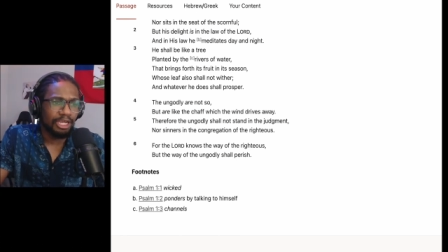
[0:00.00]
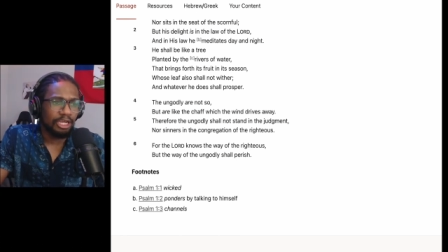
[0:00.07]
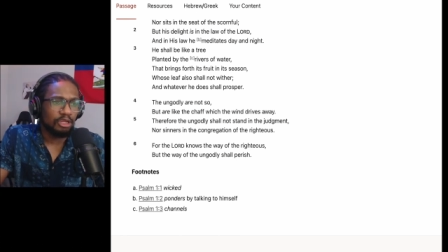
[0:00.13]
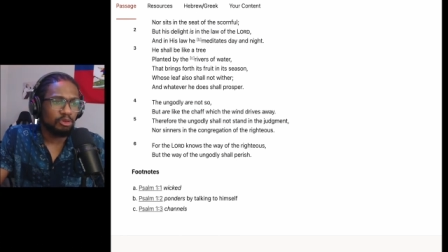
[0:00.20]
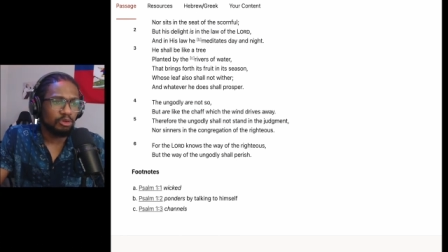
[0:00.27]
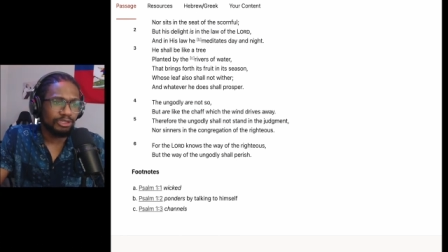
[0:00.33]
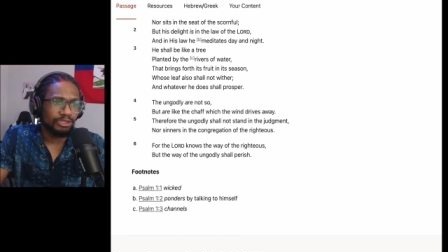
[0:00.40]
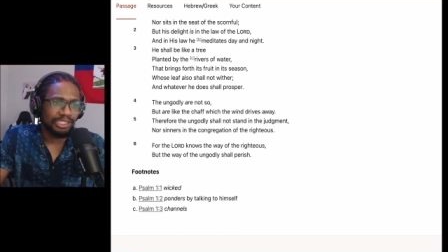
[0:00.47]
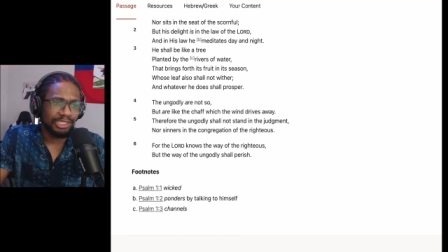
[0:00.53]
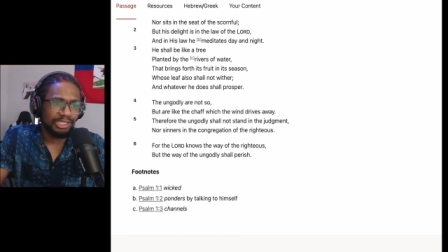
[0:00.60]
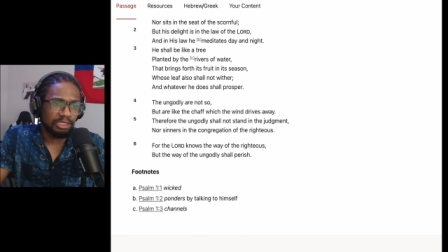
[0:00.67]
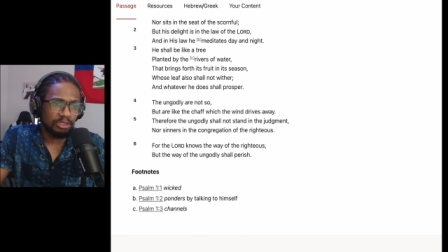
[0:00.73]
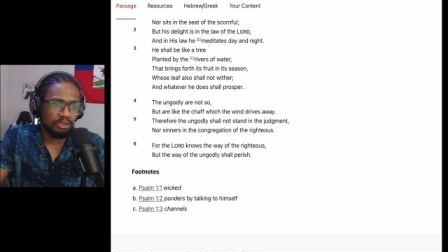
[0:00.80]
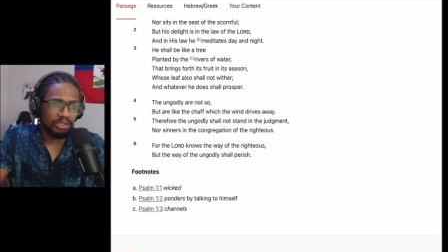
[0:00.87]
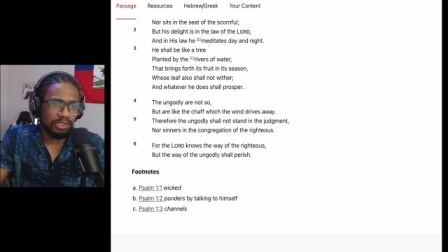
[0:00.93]
nor
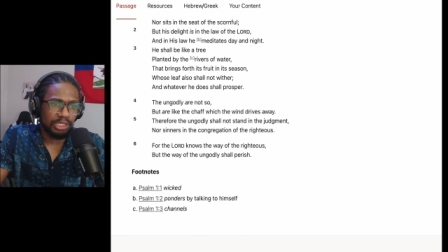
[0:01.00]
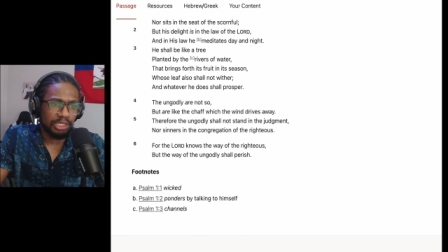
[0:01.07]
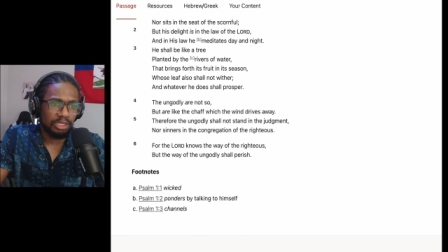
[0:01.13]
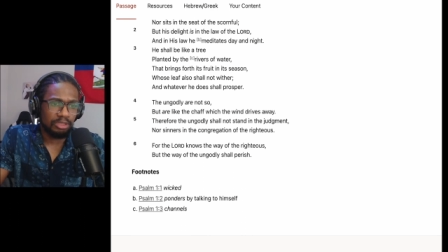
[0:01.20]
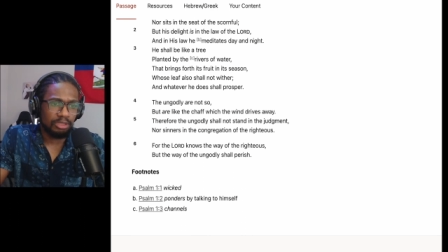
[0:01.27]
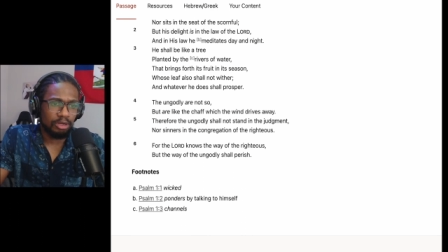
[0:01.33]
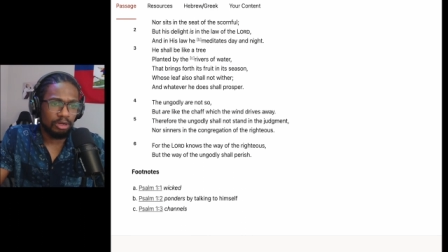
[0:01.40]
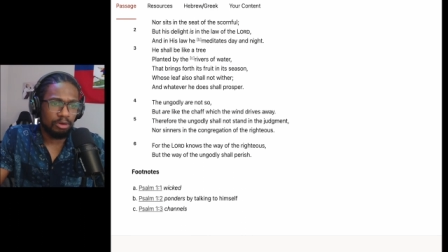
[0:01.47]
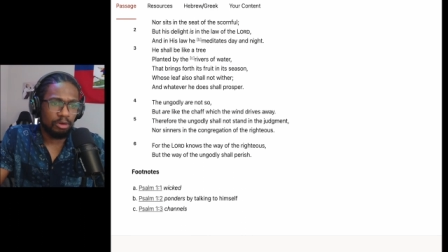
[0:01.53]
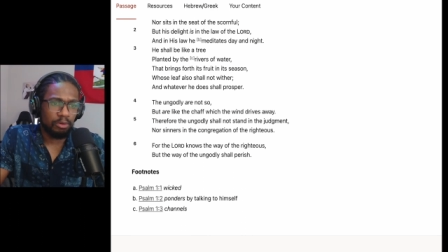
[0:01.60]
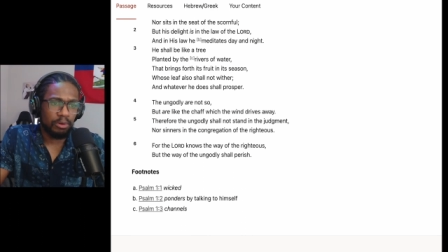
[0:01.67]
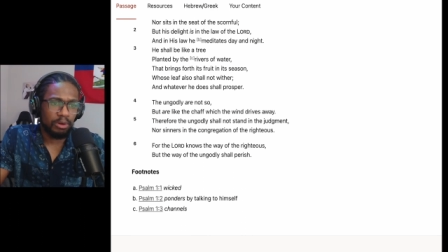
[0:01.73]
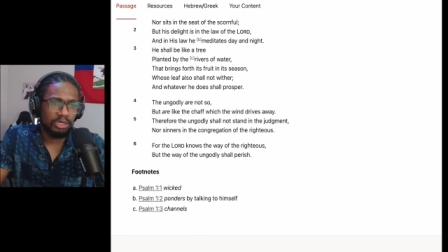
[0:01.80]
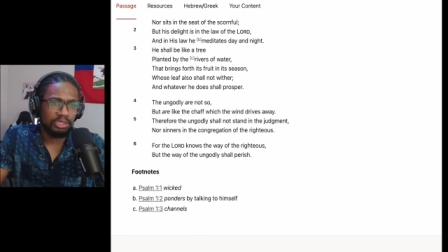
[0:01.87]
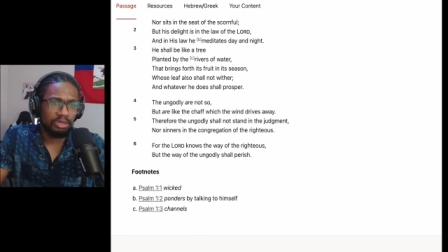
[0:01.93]
sinners in the
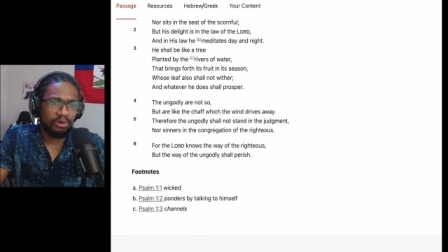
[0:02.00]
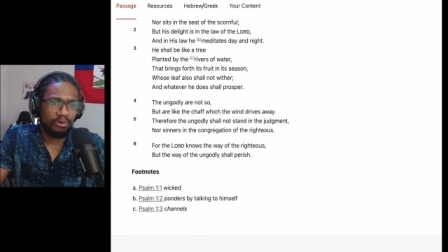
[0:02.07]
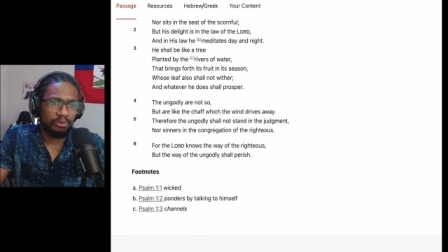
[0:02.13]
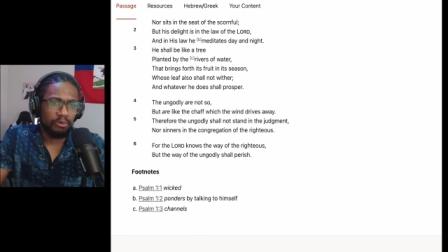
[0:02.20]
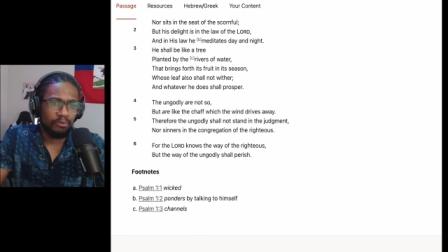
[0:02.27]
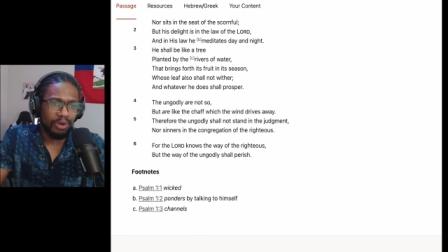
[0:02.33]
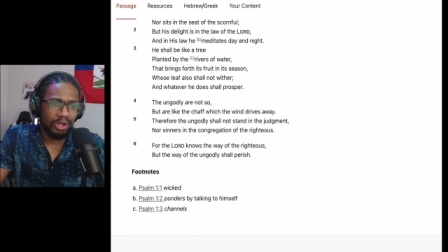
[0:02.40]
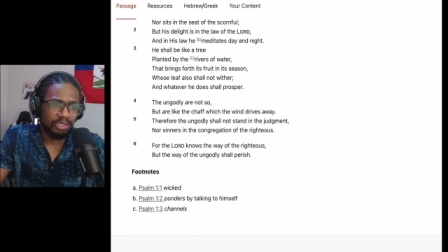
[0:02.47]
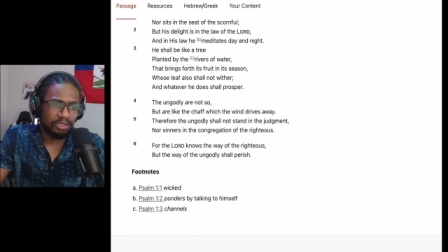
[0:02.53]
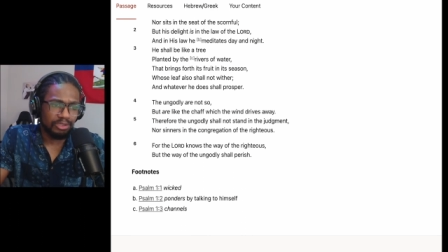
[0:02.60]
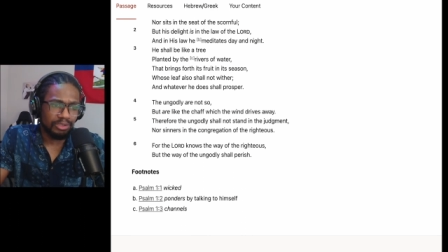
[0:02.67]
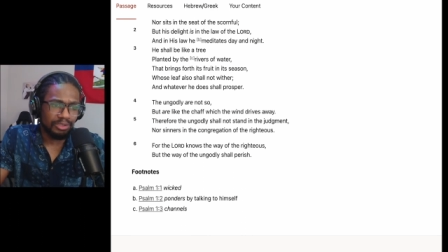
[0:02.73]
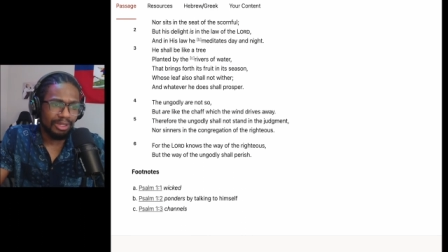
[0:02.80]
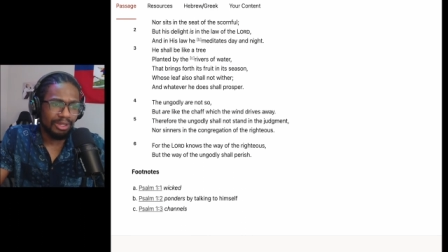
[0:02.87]
congregation of the righteous.